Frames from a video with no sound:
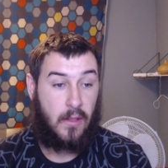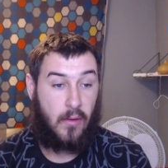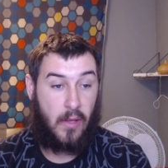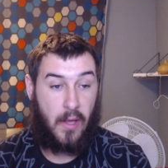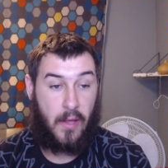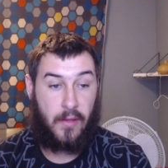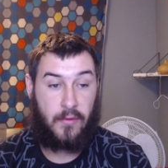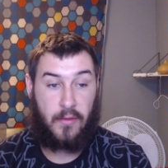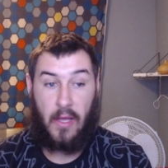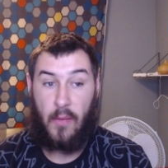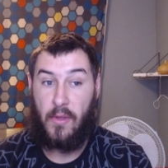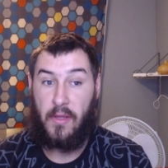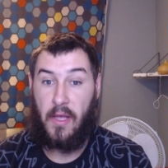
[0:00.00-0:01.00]
and
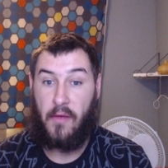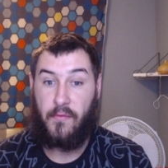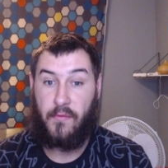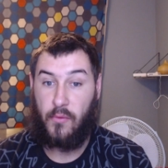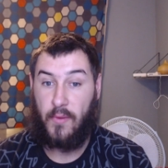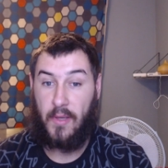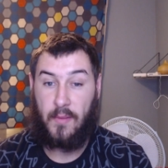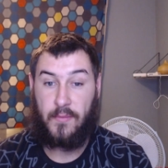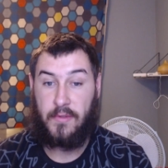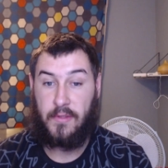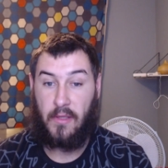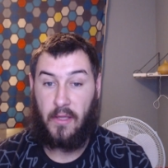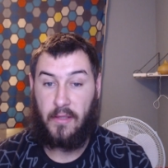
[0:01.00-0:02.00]
and we have all the way up
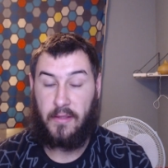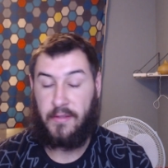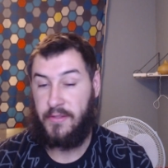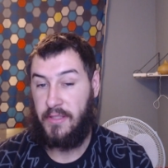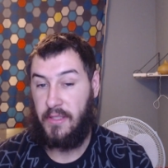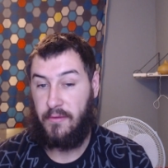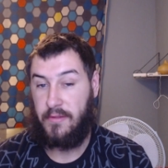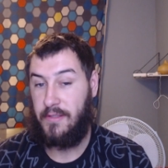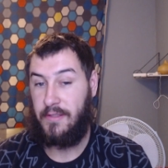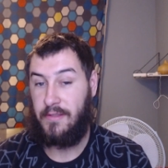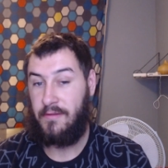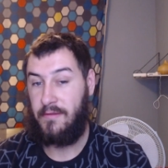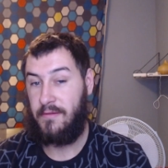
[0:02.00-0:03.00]
to like the
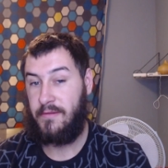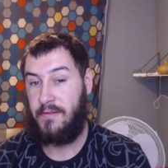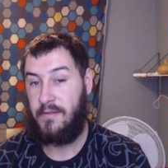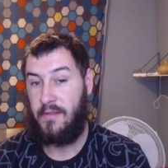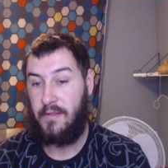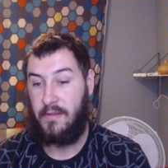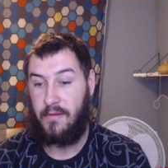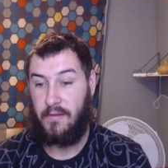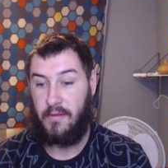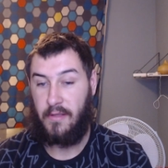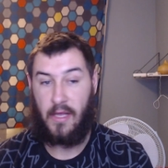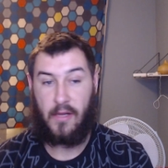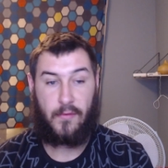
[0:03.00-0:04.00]
Sheratons,
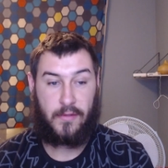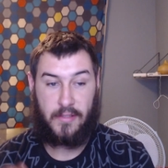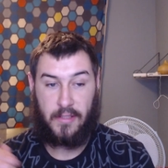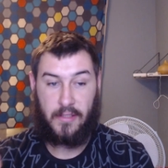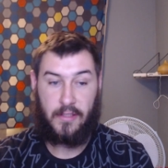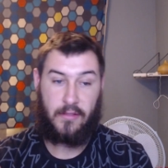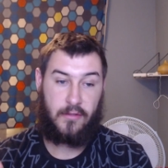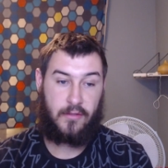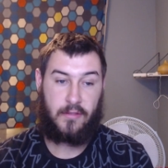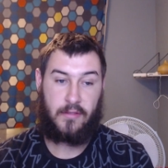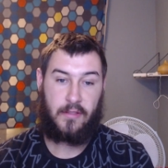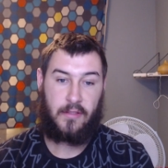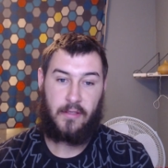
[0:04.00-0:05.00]
the Heritage,
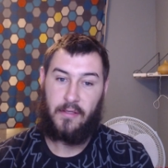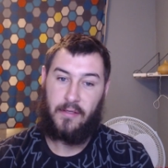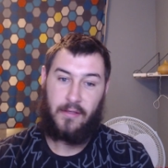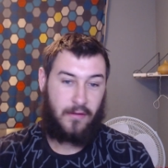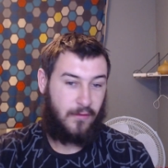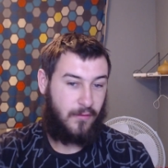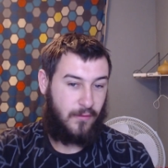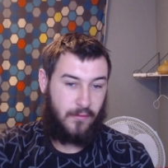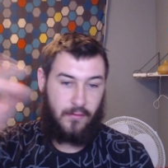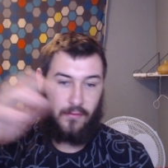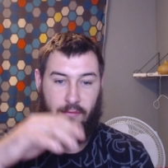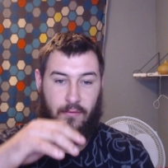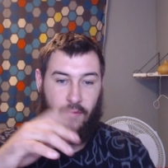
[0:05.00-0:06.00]

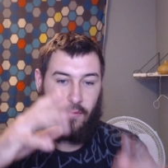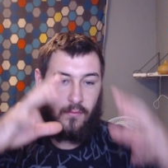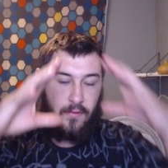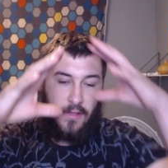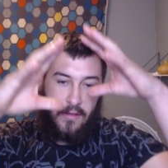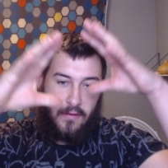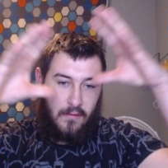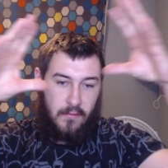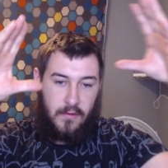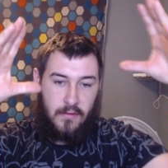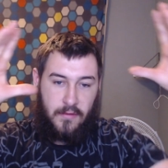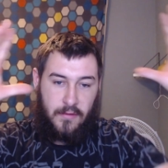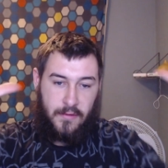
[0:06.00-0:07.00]
and all the other
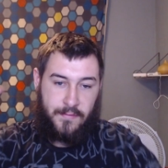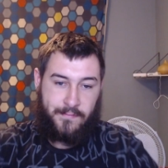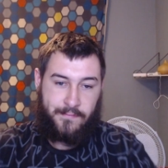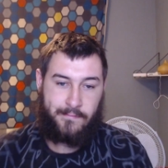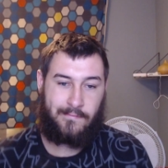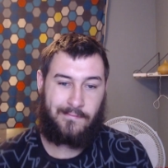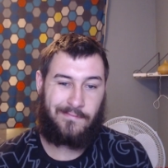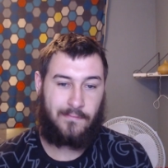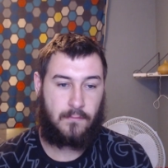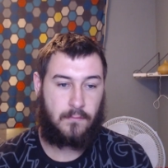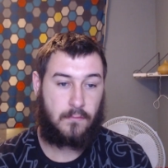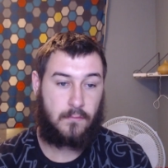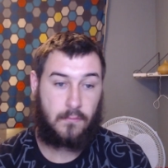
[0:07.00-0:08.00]
ones. You know,
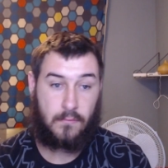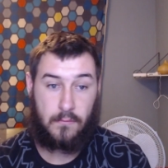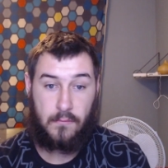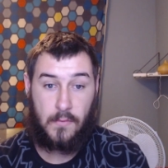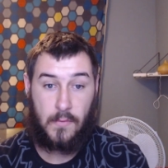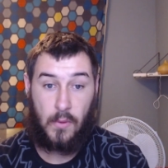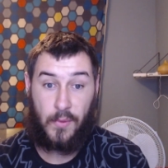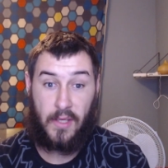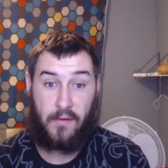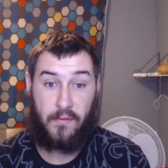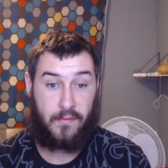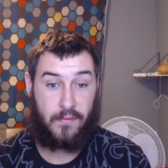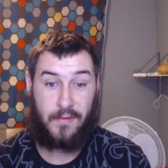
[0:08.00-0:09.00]
we
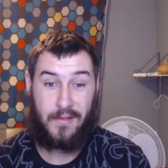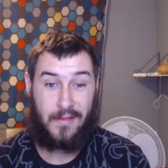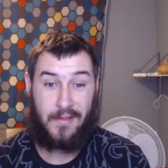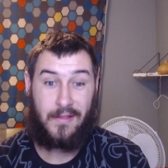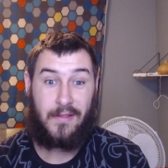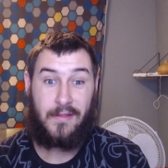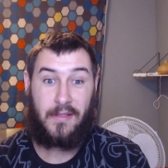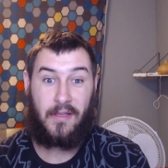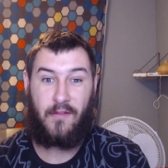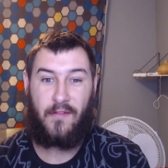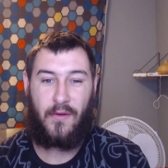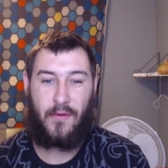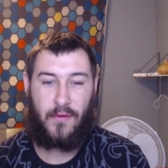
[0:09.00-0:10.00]
have think
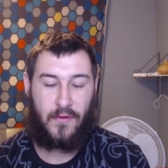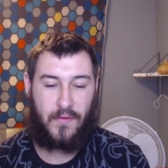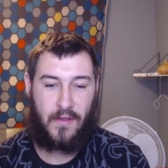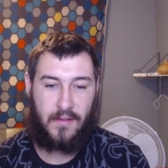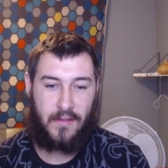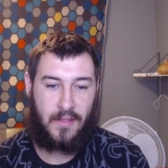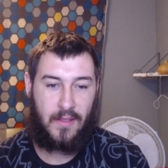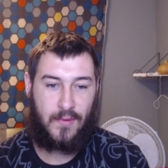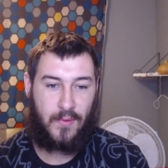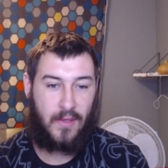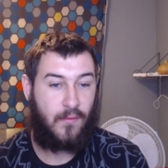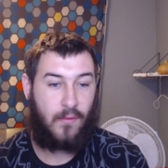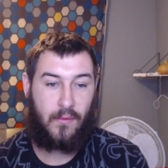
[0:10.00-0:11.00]
about all those fancy names. We
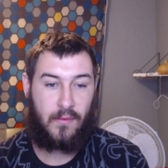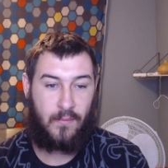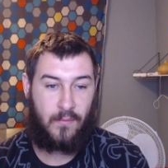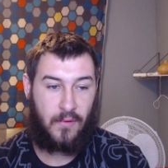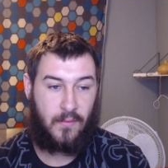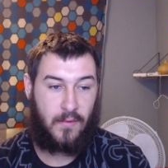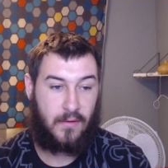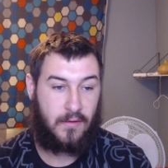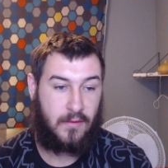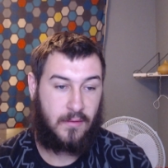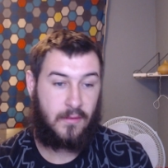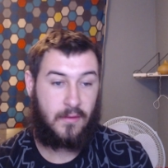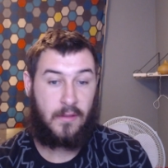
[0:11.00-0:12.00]
have all of them pretty much,
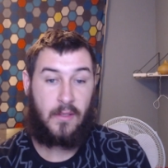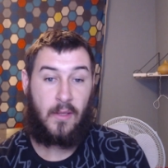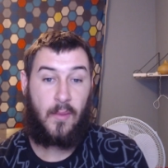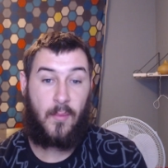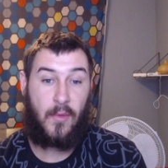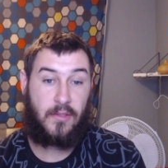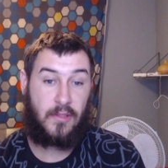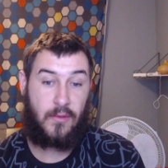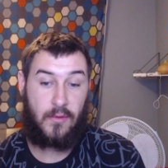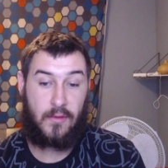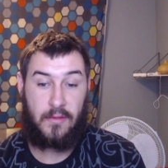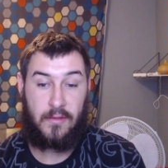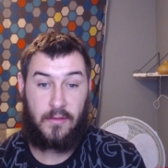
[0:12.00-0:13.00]
mostly in
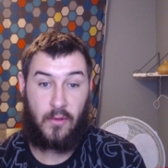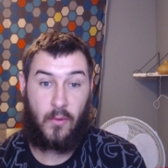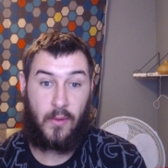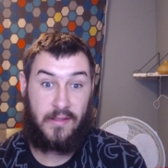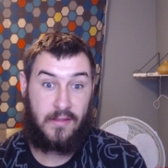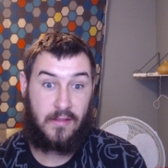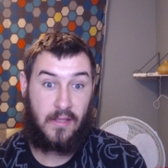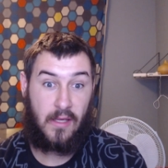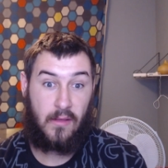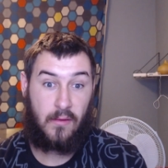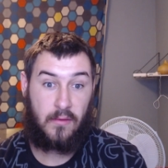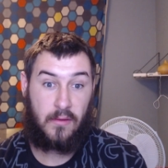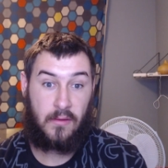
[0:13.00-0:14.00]
Auckland and
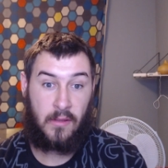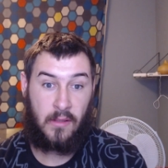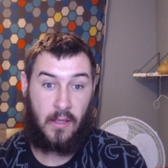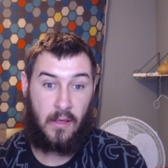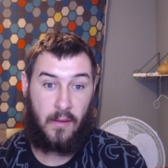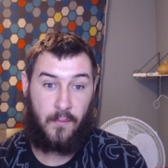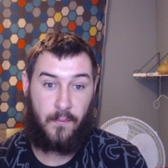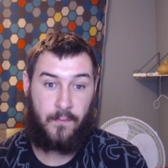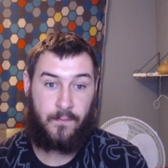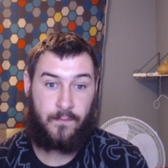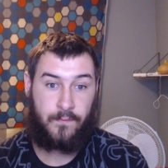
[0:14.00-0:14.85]
Queenstown and um.